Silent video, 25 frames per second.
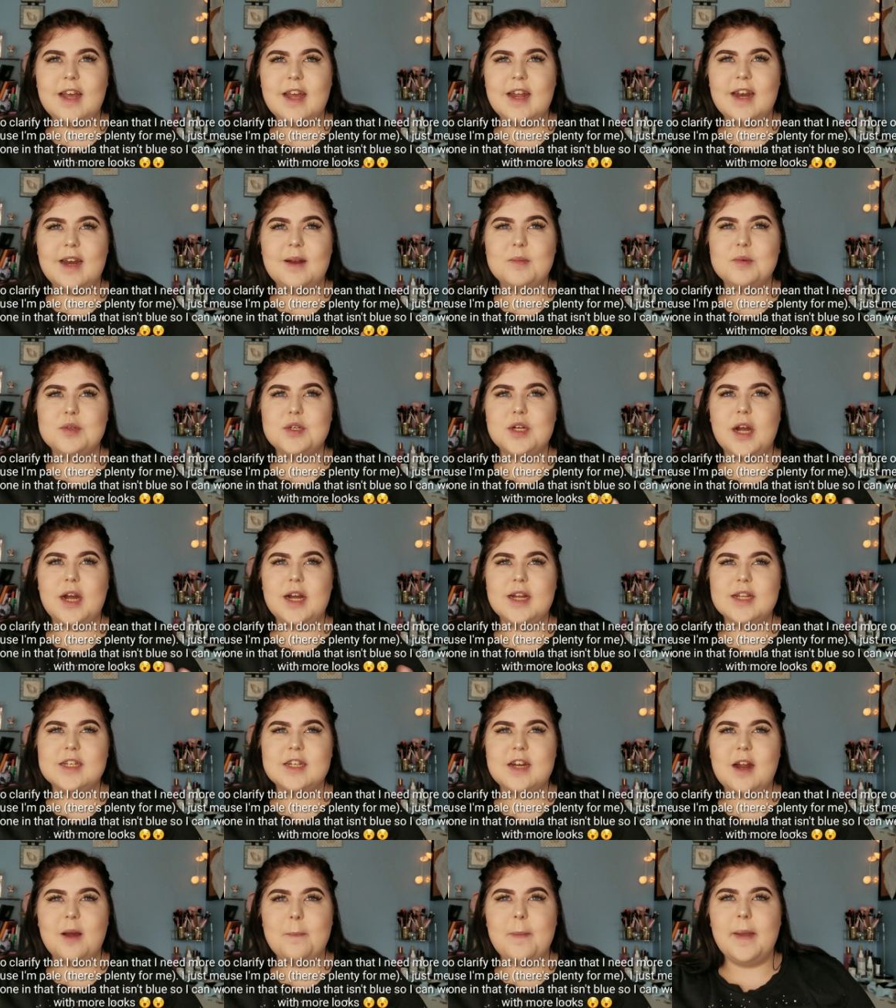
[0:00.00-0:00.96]
And I'm trying
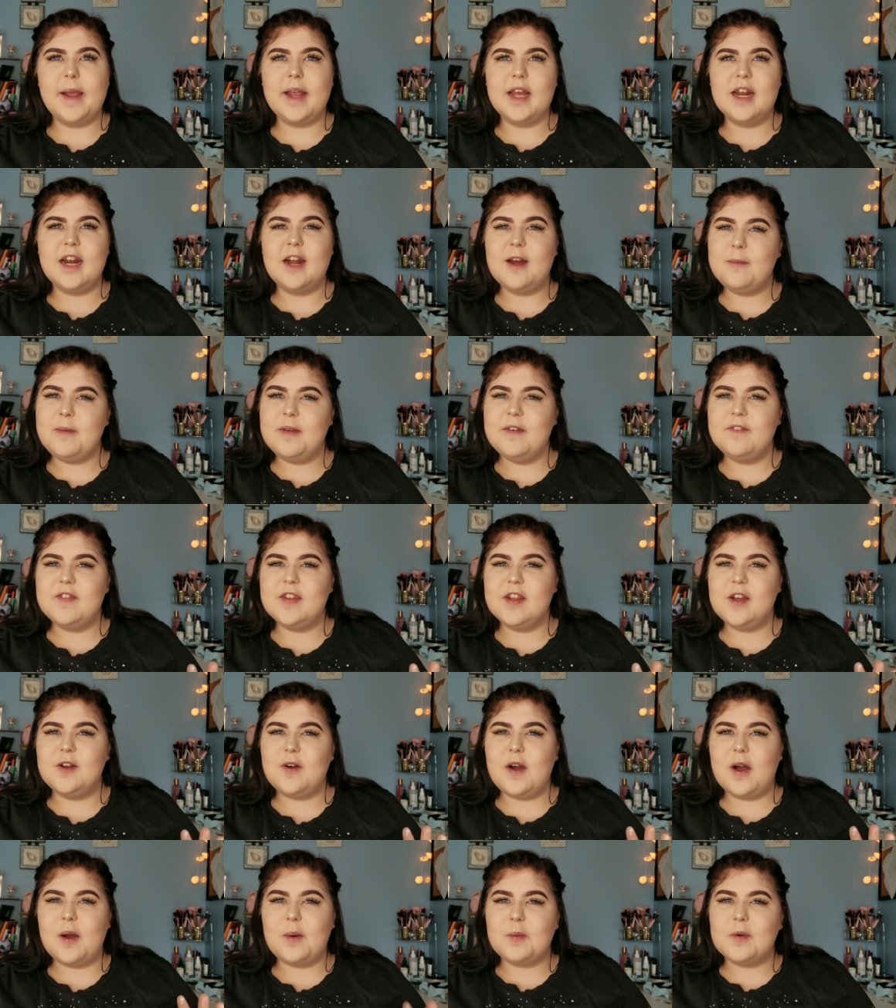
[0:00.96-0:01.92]
to not pick it up, even
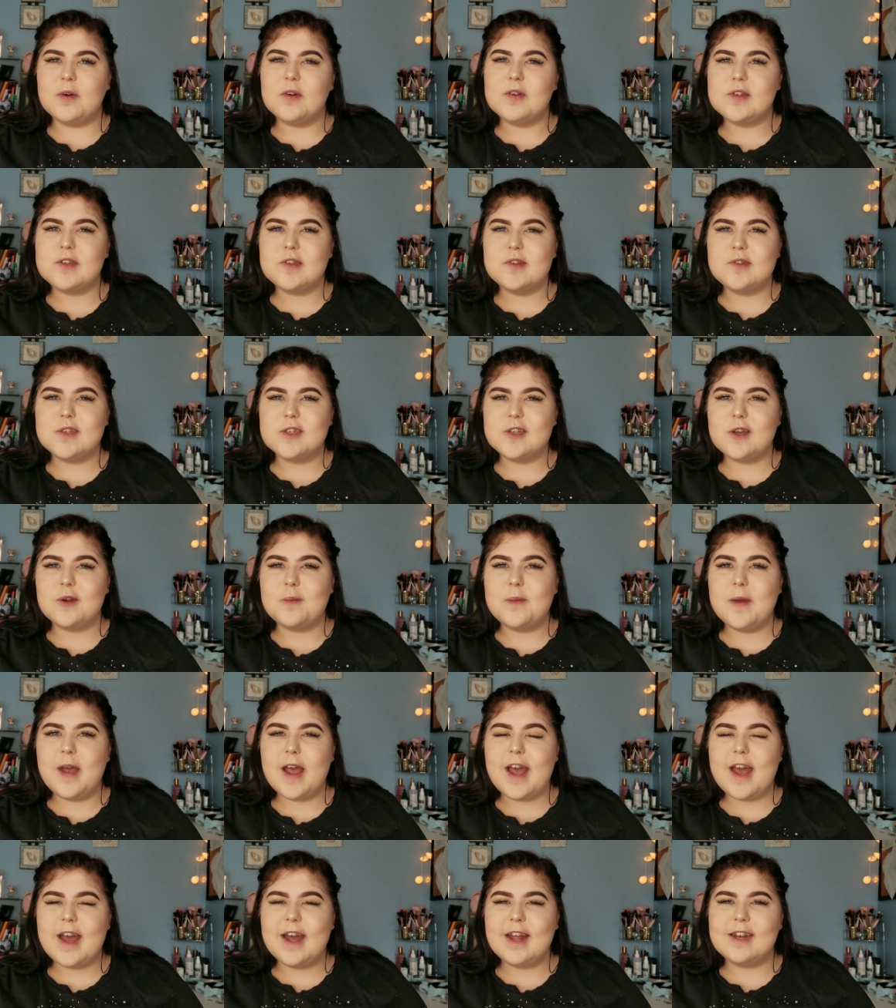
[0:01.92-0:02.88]
though I want to so
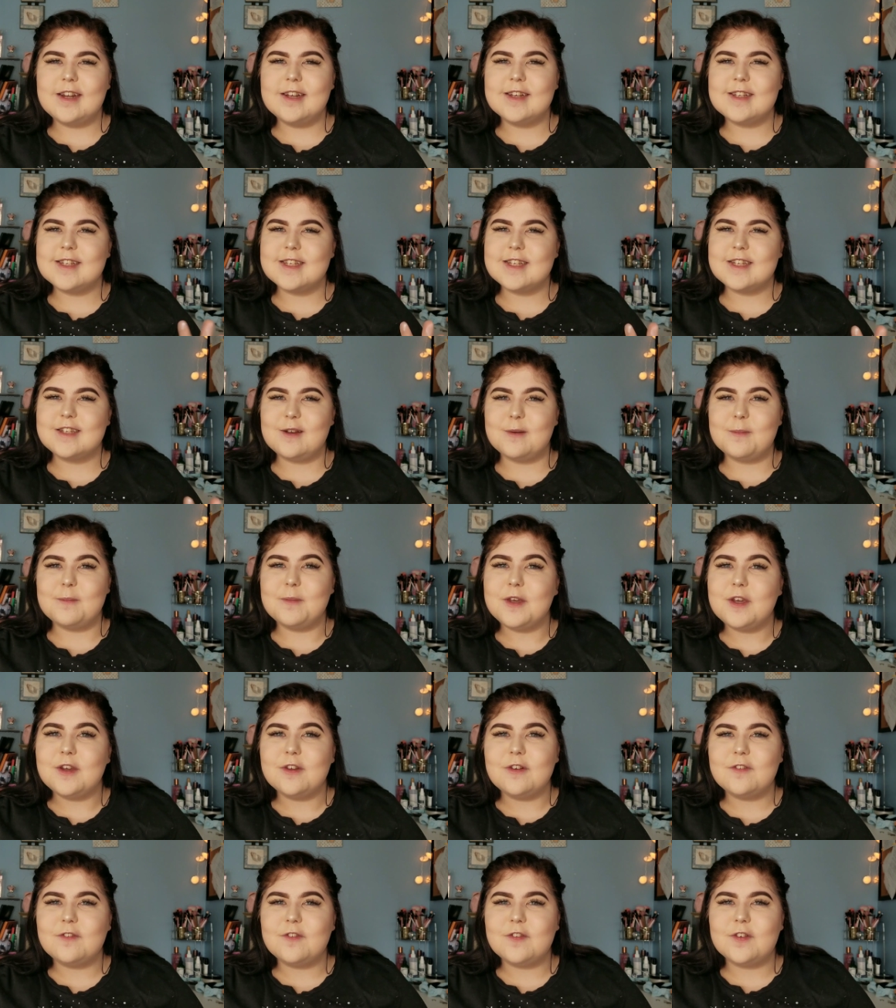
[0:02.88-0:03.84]
bad because it's so
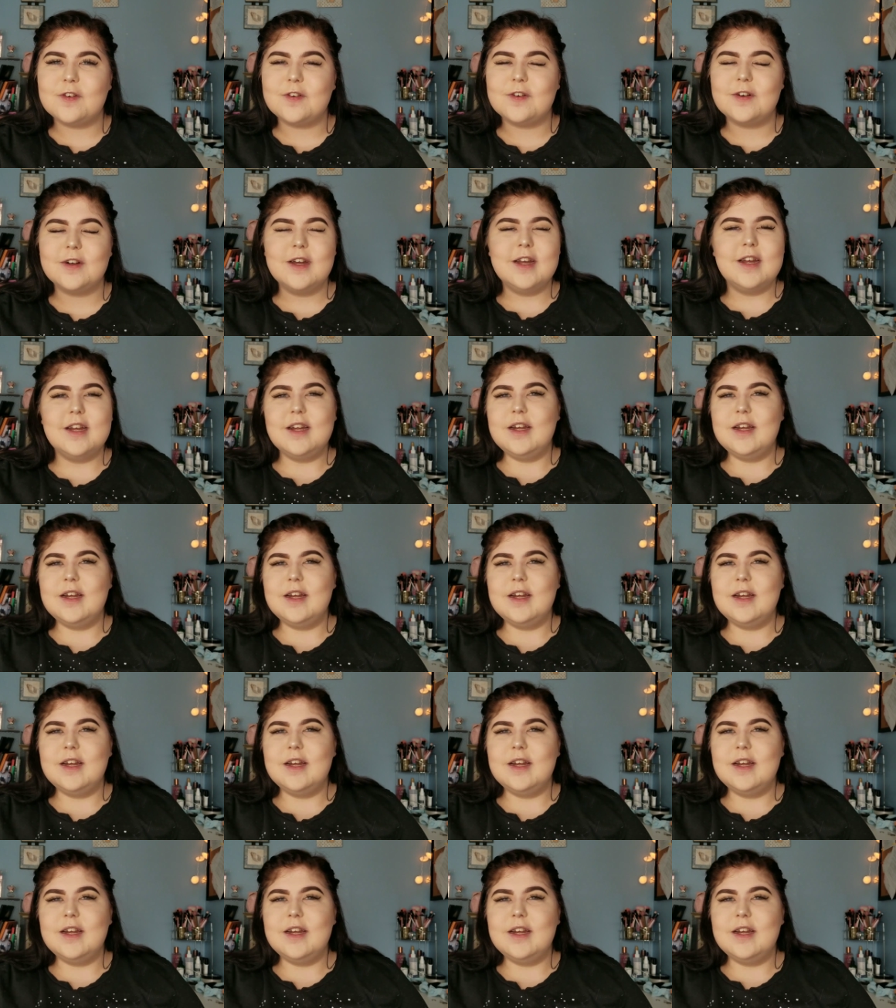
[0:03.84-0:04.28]
beautiful.